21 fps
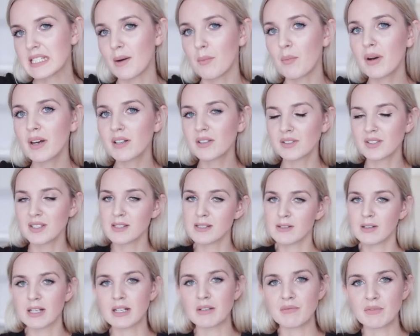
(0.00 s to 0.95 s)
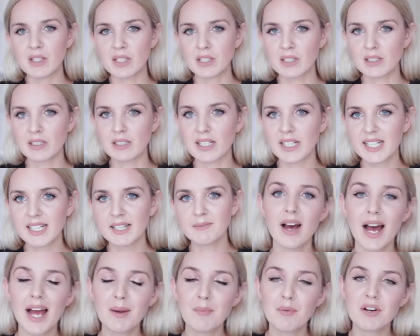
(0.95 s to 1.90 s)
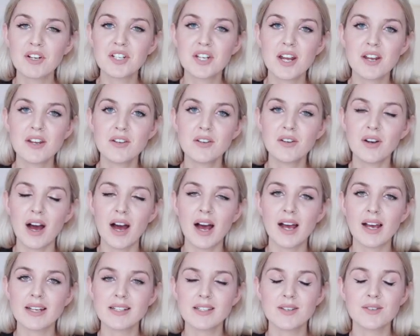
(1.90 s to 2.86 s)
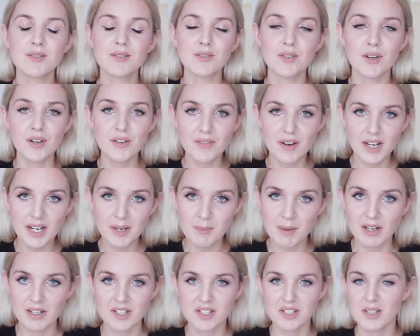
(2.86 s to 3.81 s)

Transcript: somewhere on the screen for you to click. I appreciate you guys so very much.